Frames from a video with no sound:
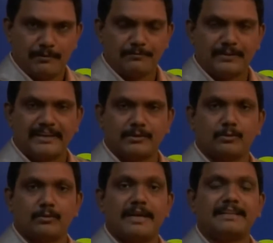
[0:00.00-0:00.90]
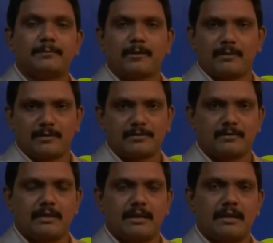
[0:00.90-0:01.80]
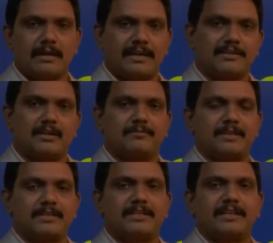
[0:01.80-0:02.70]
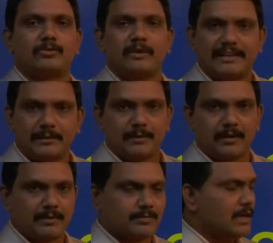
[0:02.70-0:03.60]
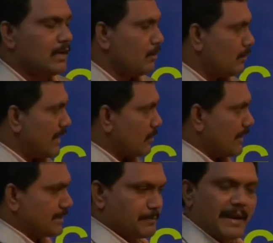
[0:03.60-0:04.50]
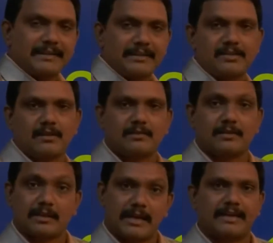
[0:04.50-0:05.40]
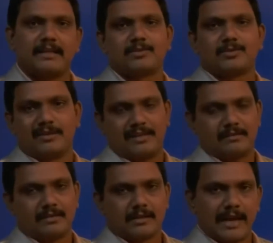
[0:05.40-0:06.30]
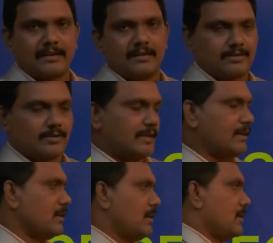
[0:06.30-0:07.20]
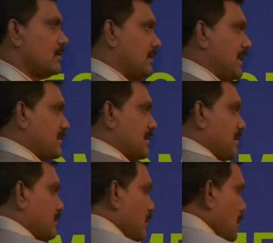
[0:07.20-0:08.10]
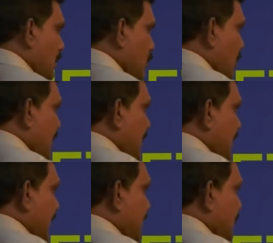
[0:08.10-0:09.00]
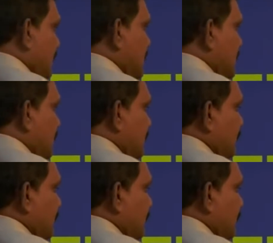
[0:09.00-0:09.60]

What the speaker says: 50 to 80 problems, a range of 60 to 80 problems. We are going to practice on the triangles only. Later on, quadrilaterals,